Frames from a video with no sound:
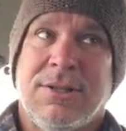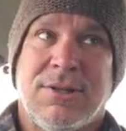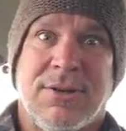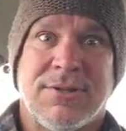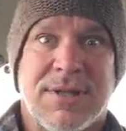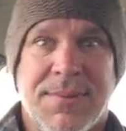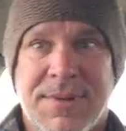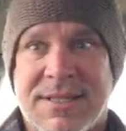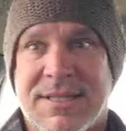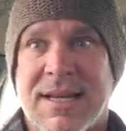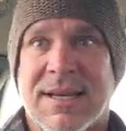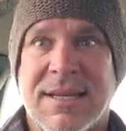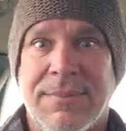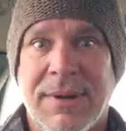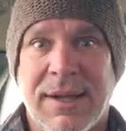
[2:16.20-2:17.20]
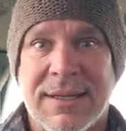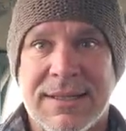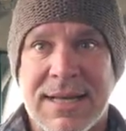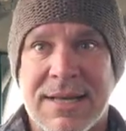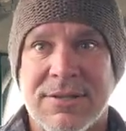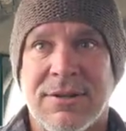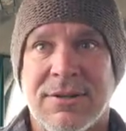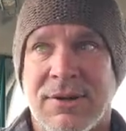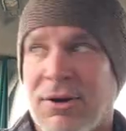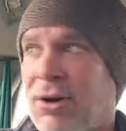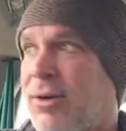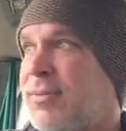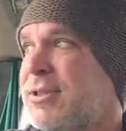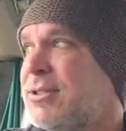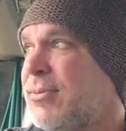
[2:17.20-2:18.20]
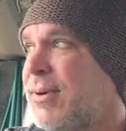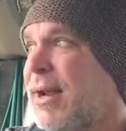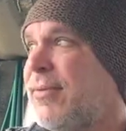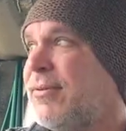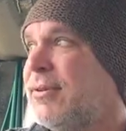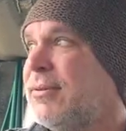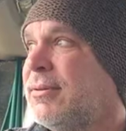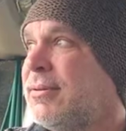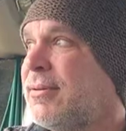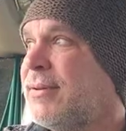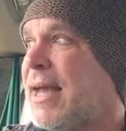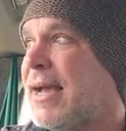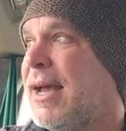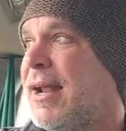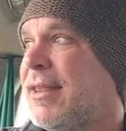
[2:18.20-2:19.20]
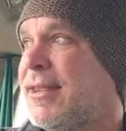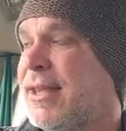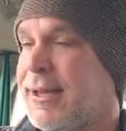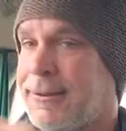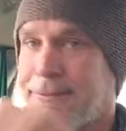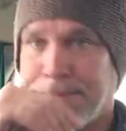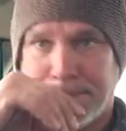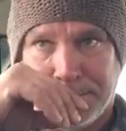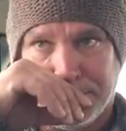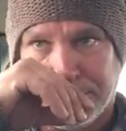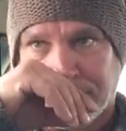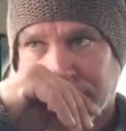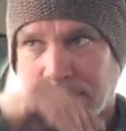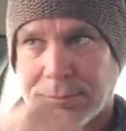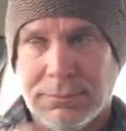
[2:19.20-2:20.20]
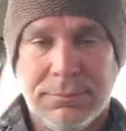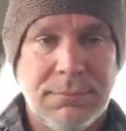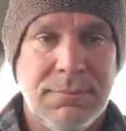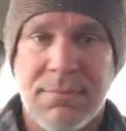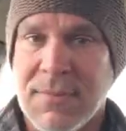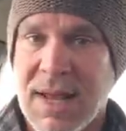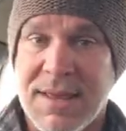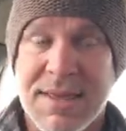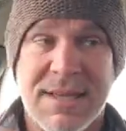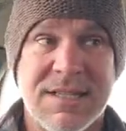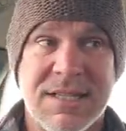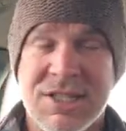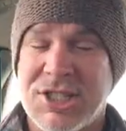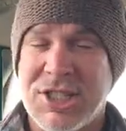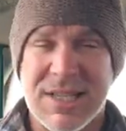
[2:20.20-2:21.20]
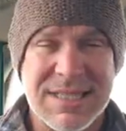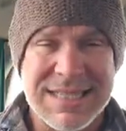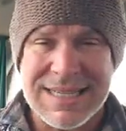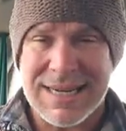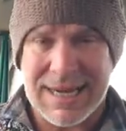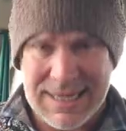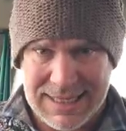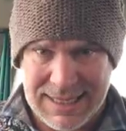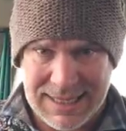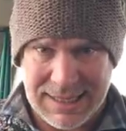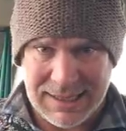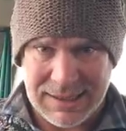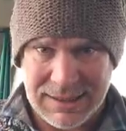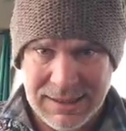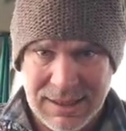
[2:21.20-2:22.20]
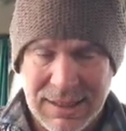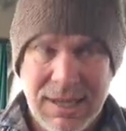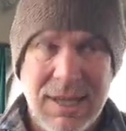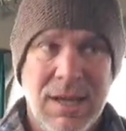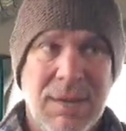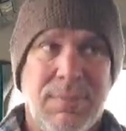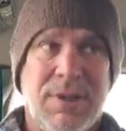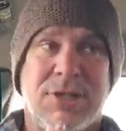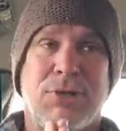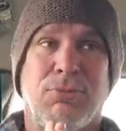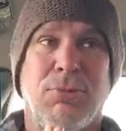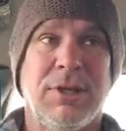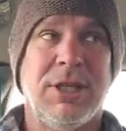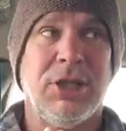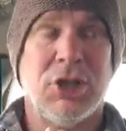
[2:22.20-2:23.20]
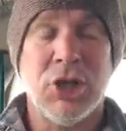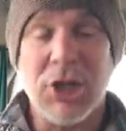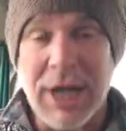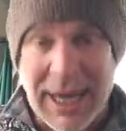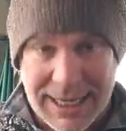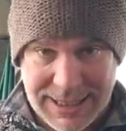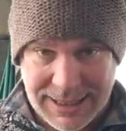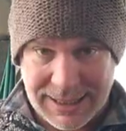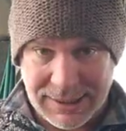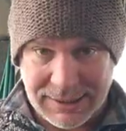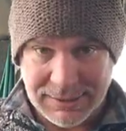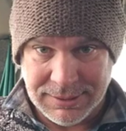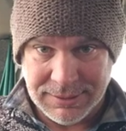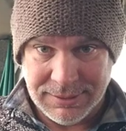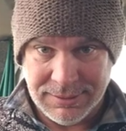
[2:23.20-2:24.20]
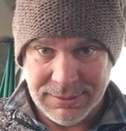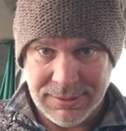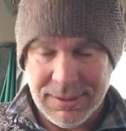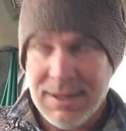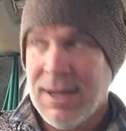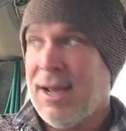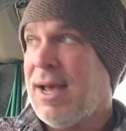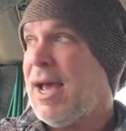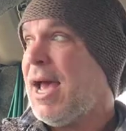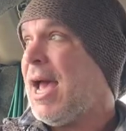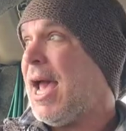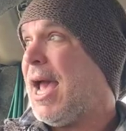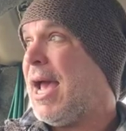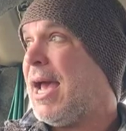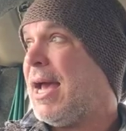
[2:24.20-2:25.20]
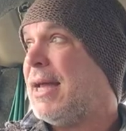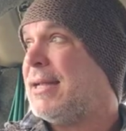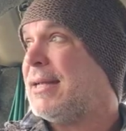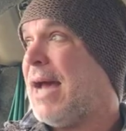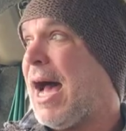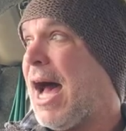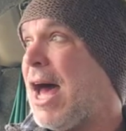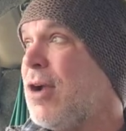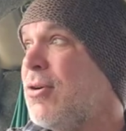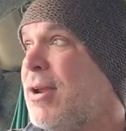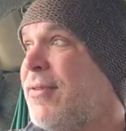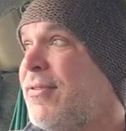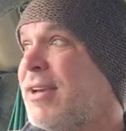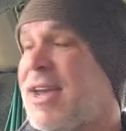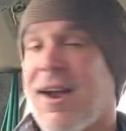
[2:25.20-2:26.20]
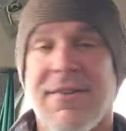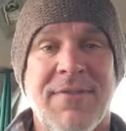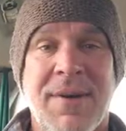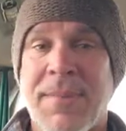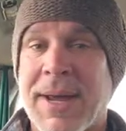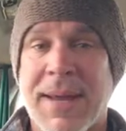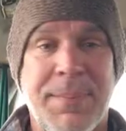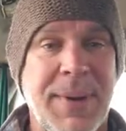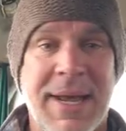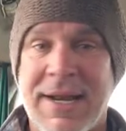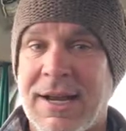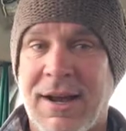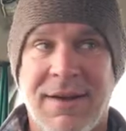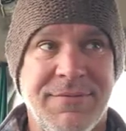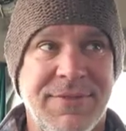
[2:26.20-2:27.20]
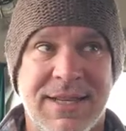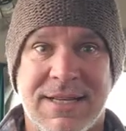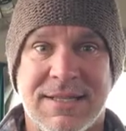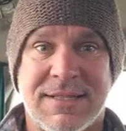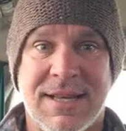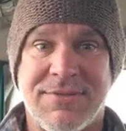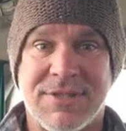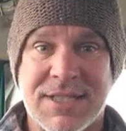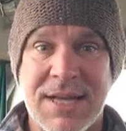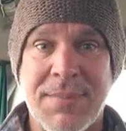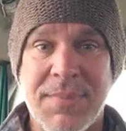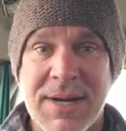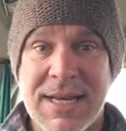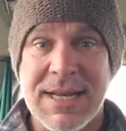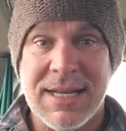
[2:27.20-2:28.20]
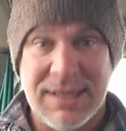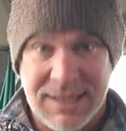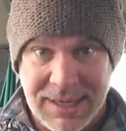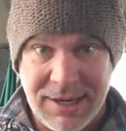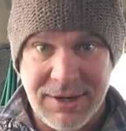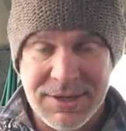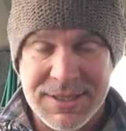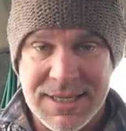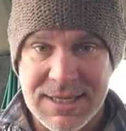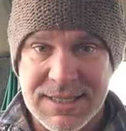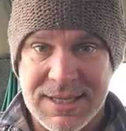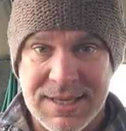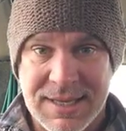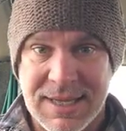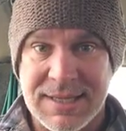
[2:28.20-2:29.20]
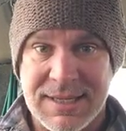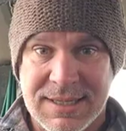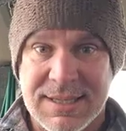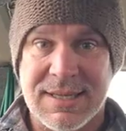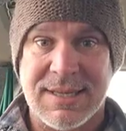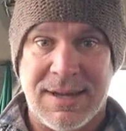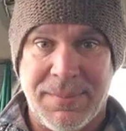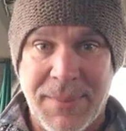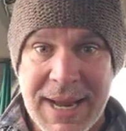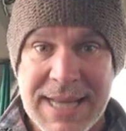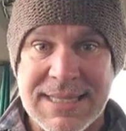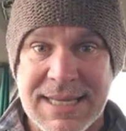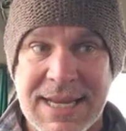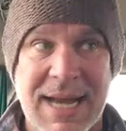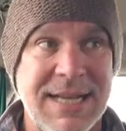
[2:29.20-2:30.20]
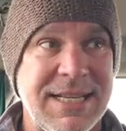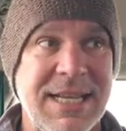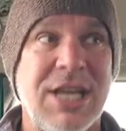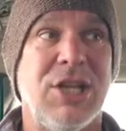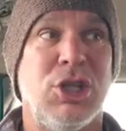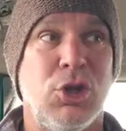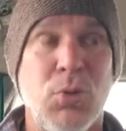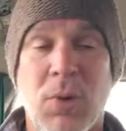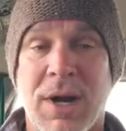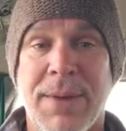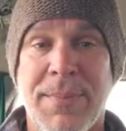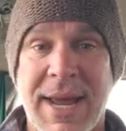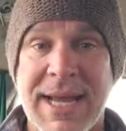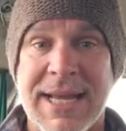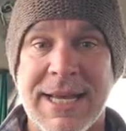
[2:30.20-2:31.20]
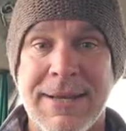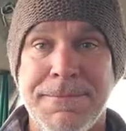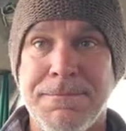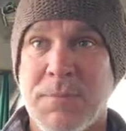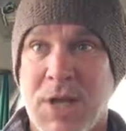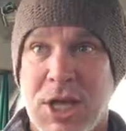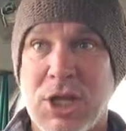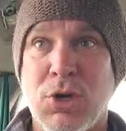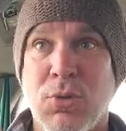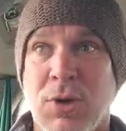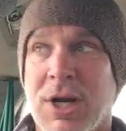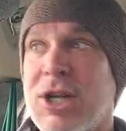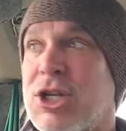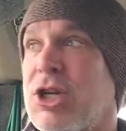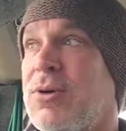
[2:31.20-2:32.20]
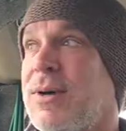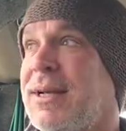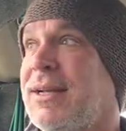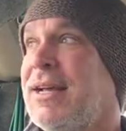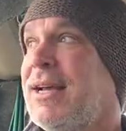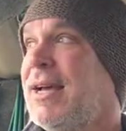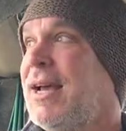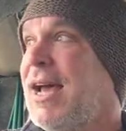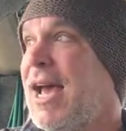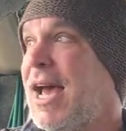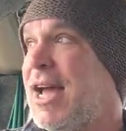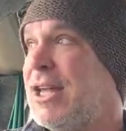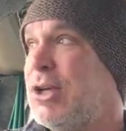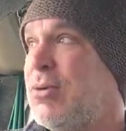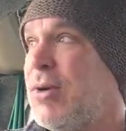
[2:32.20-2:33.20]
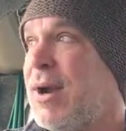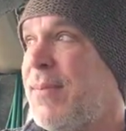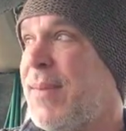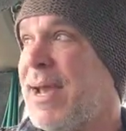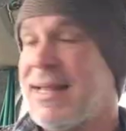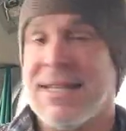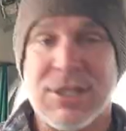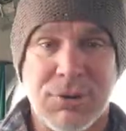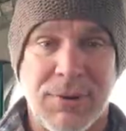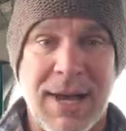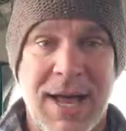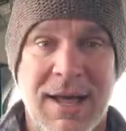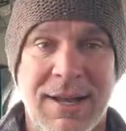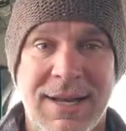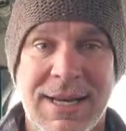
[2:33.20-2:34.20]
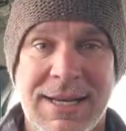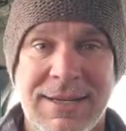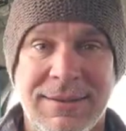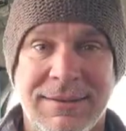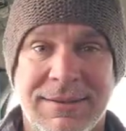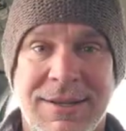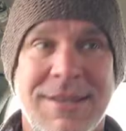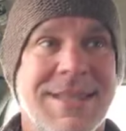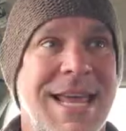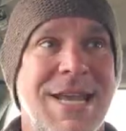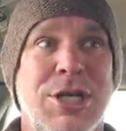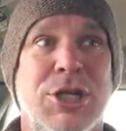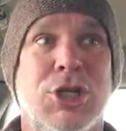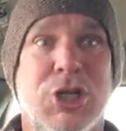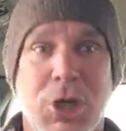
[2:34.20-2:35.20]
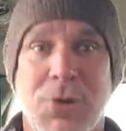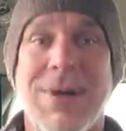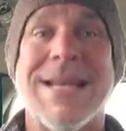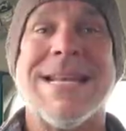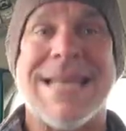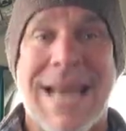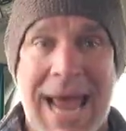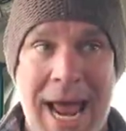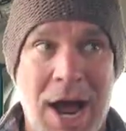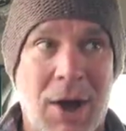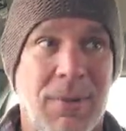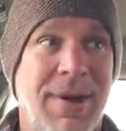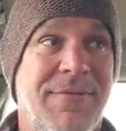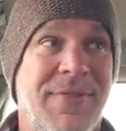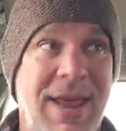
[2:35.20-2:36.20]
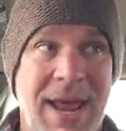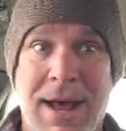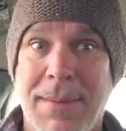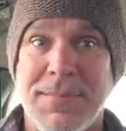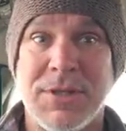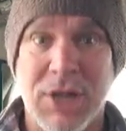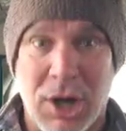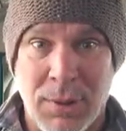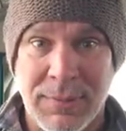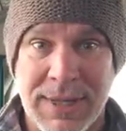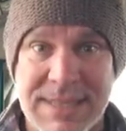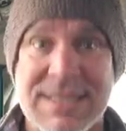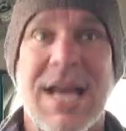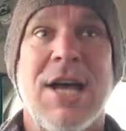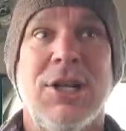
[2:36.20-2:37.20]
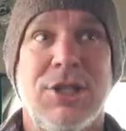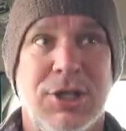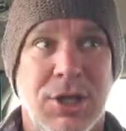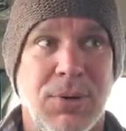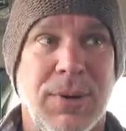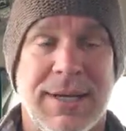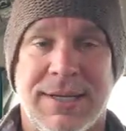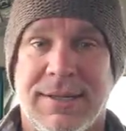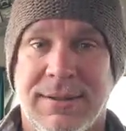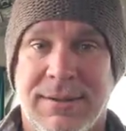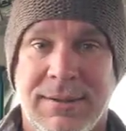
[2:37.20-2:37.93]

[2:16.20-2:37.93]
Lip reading: So if somebody's stuck in the middle of the desert and they're homeless or whatever, that kind of thing. This is just an idea, but it's a really good idea. And I don't even care if I make a penny off this. If somebody hears this and thinks this is an amazing idea and you want to make it and you want to do it and you want to make this a reality, then do it now. If it helps homeless, do it.